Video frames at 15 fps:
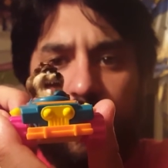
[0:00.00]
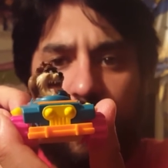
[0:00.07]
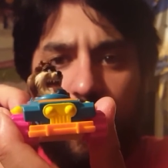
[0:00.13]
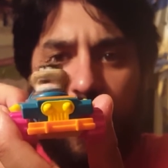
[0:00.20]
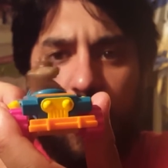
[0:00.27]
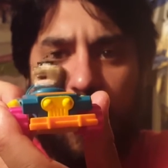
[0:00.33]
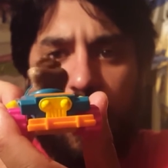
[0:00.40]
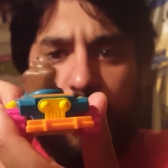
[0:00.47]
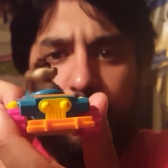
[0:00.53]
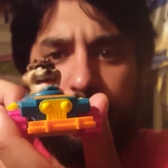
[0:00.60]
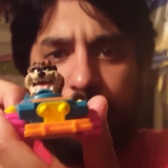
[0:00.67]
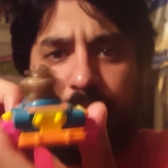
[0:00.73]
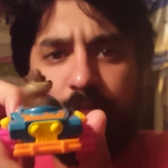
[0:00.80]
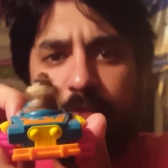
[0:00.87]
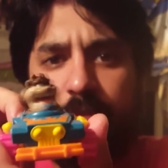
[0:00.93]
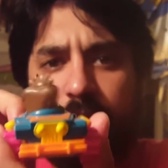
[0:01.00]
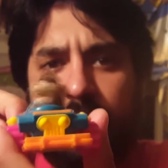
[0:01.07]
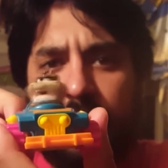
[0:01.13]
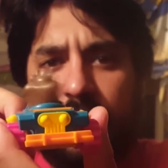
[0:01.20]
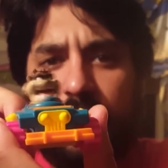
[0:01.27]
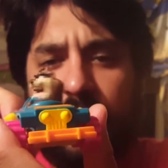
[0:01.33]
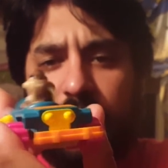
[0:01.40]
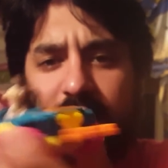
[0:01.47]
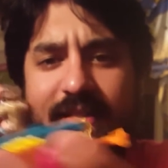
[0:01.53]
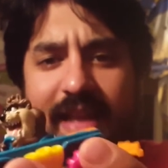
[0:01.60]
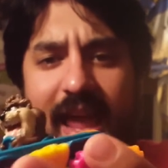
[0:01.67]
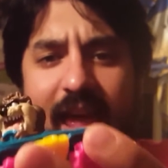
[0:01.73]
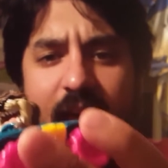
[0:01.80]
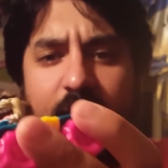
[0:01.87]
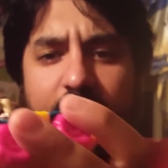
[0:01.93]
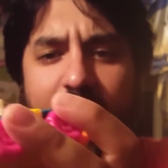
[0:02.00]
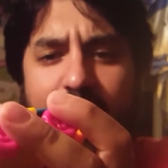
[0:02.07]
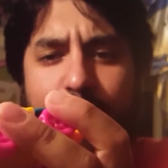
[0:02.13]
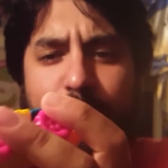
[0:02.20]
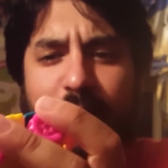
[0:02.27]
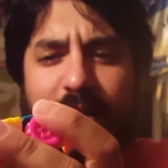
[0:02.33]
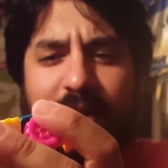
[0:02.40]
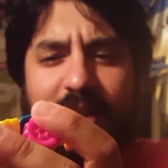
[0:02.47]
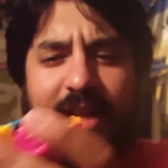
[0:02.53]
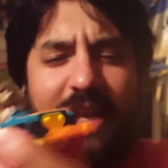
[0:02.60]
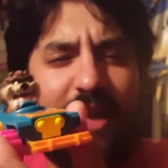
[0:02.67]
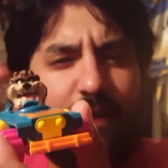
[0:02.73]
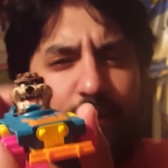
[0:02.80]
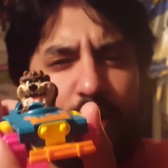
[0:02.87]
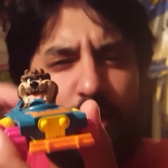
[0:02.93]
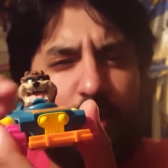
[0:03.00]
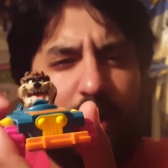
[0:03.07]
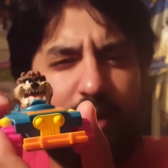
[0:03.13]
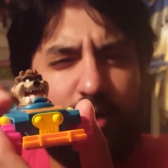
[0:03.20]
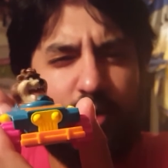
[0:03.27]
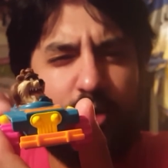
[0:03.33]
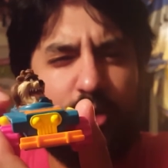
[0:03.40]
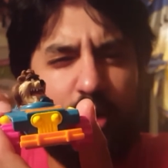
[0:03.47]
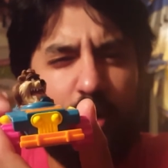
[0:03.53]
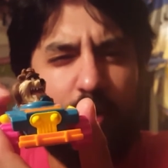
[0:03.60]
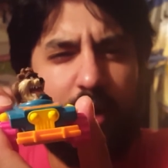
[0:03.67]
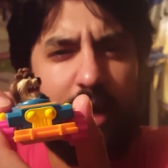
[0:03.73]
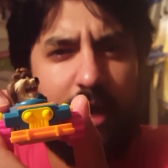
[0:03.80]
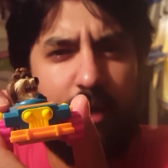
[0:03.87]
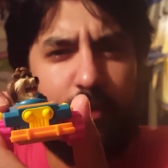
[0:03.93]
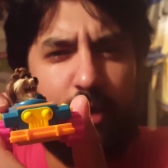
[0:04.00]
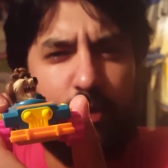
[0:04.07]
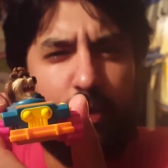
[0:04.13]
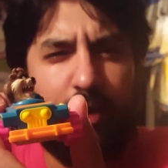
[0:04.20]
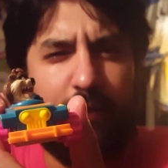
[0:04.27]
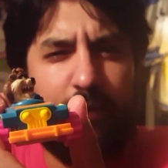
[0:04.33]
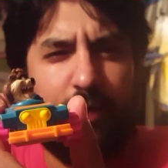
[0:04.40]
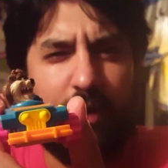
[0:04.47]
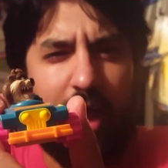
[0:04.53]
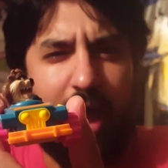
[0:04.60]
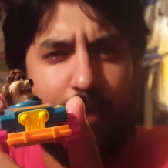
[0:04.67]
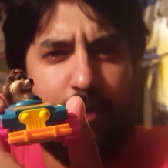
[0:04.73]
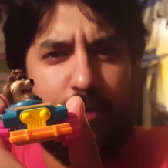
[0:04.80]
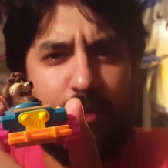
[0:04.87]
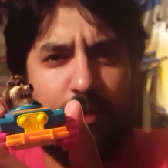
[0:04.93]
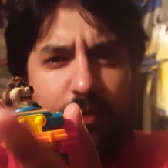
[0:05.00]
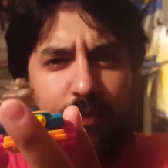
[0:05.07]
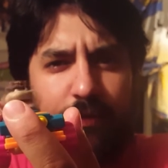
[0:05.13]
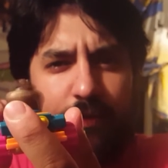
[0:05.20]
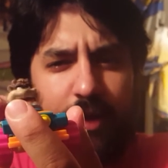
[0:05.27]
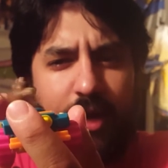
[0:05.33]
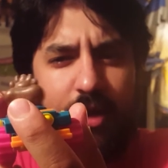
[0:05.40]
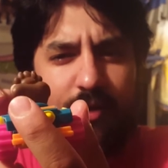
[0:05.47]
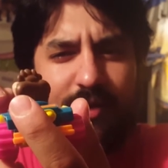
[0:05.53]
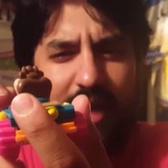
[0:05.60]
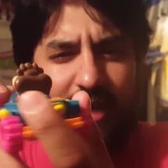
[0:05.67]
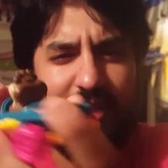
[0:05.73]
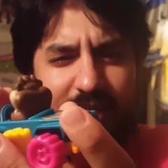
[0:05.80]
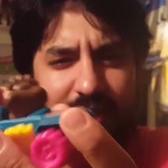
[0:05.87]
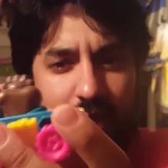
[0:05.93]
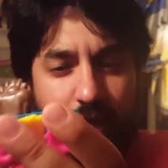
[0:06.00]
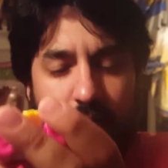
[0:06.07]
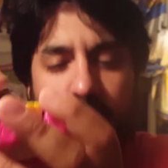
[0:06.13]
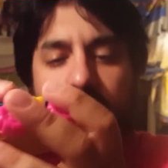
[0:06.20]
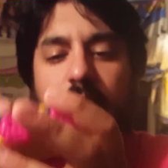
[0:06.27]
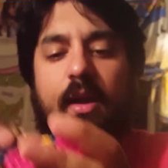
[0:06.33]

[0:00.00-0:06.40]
Dan, I believe you showed him in one of your Happy Meal videos, I think.